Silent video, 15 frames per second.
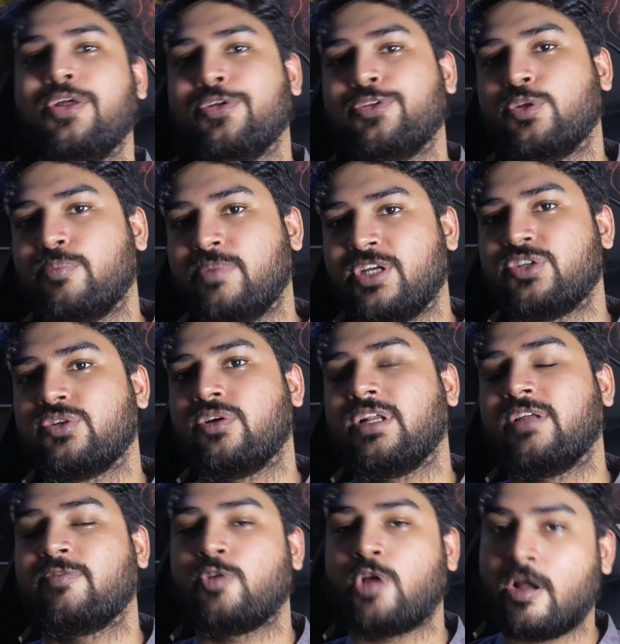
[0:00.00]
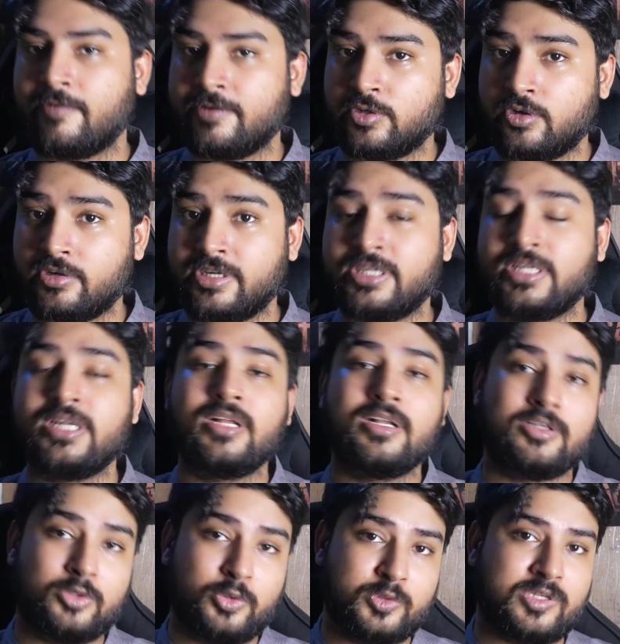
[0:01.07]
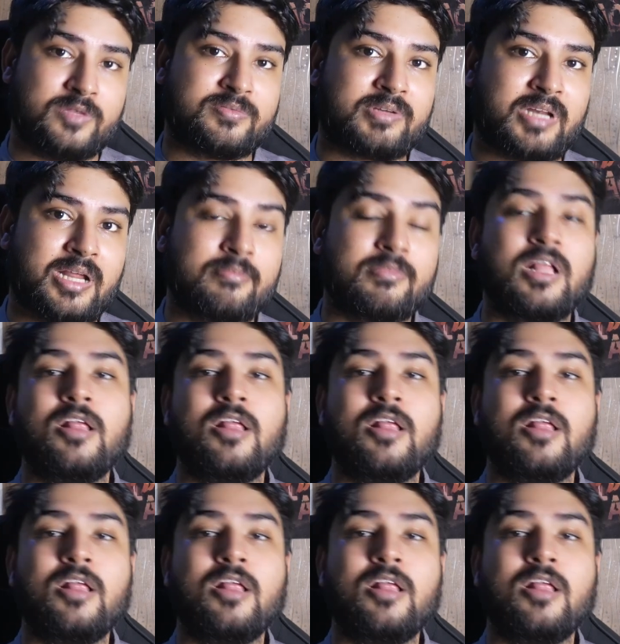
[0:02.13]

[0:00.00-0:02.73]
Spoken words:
So make sure, if you haven't already, do subscribe.